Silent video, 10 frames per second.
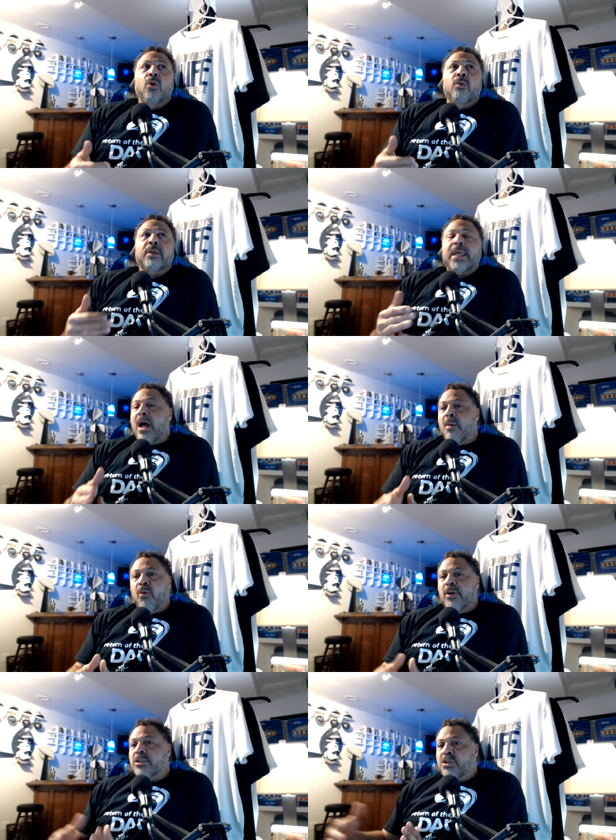the
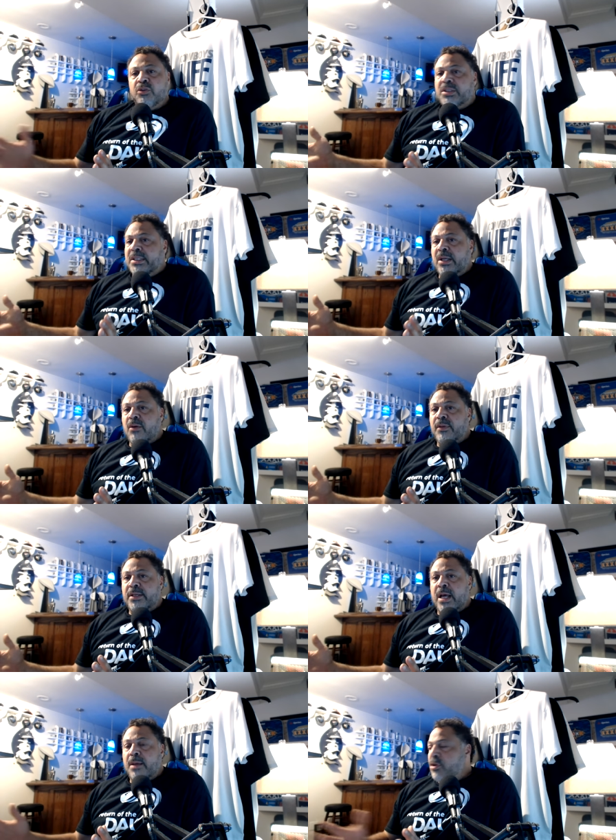Cowboys you see all the
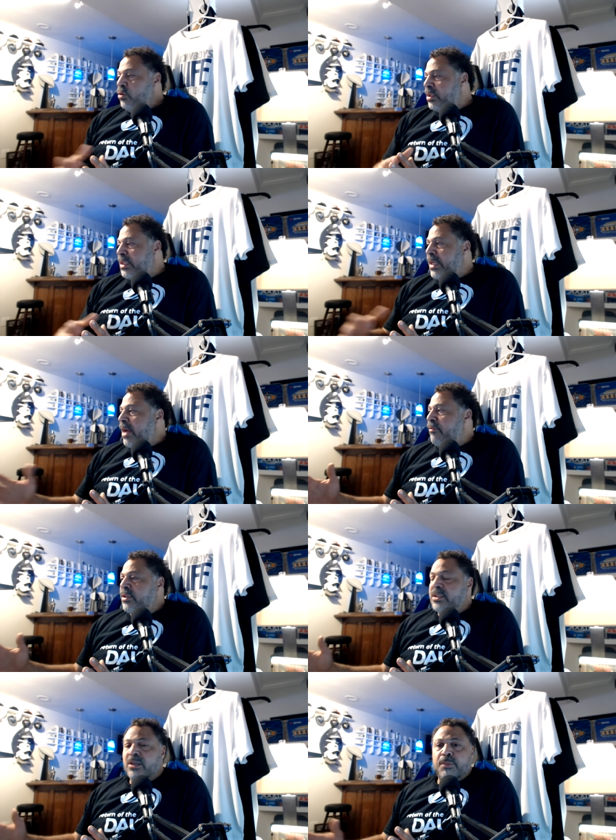time. You see every
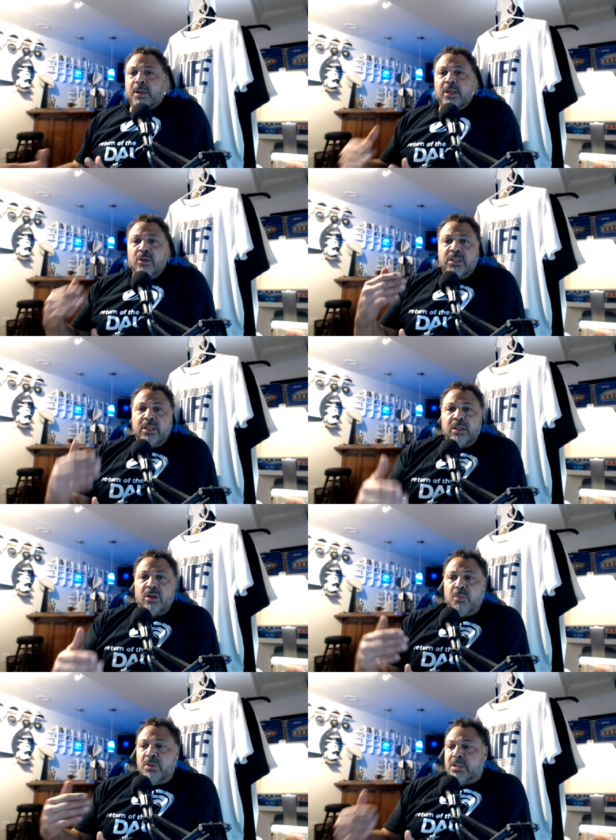single play. You see the
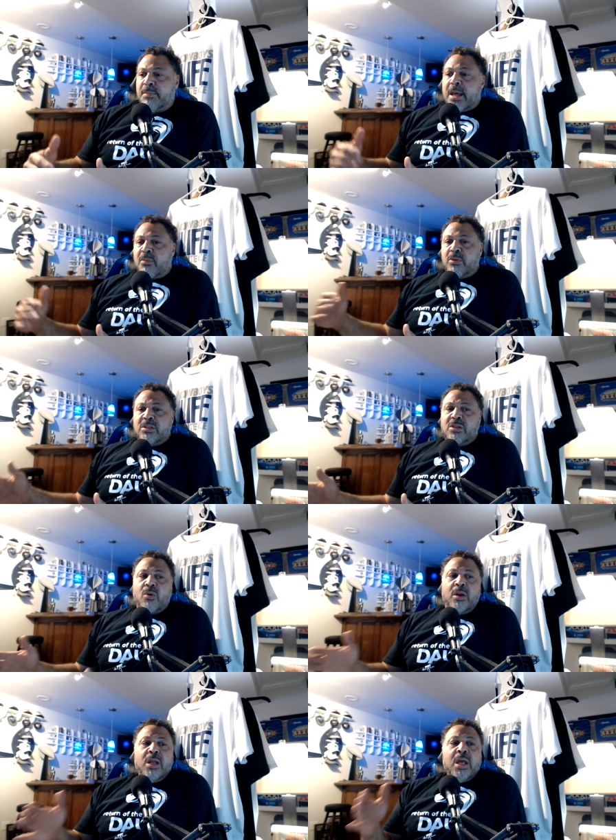good ones, the bad ones, so on.